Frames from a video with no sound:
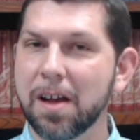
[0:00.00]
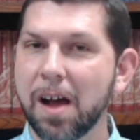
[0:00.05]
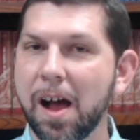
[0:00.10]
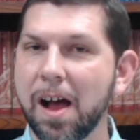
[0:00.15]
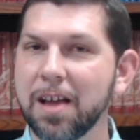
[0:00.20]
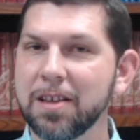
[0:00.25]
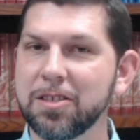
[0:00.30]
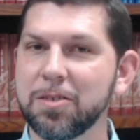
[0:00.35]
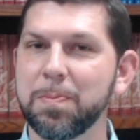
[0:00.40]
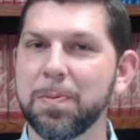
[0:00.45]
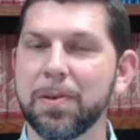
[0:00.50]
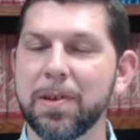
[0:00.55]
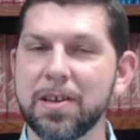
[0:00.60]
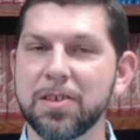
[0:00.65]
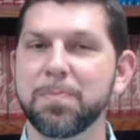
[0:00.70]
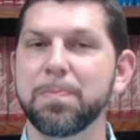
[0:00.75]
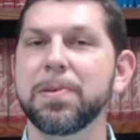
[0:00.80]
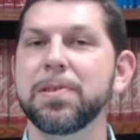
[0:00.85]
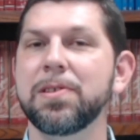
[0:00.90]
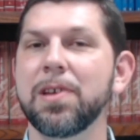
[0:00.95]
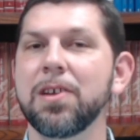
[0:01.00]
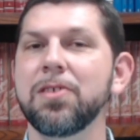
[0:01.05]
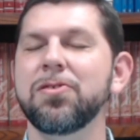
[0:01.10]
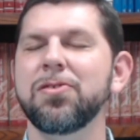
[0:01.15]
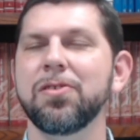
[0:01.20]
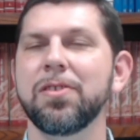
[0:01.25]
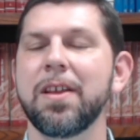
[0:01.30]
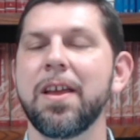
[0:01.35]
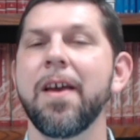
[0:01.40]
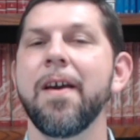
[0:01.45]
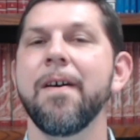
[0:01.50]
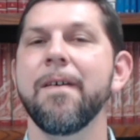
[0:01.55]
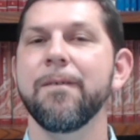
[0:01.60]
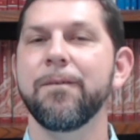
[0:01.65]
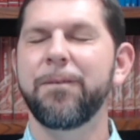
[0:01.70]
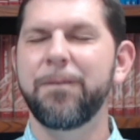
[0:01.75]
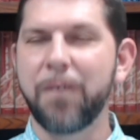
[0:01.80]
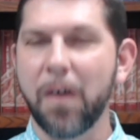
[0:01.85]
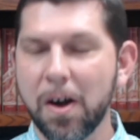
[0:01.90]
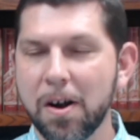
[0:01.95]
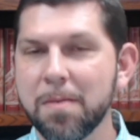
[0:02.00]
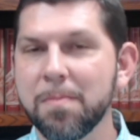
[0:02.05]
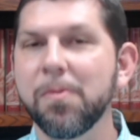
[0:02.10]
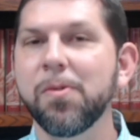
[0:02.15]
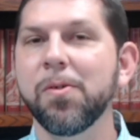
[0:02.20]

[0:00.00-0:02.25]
gospel is potentially far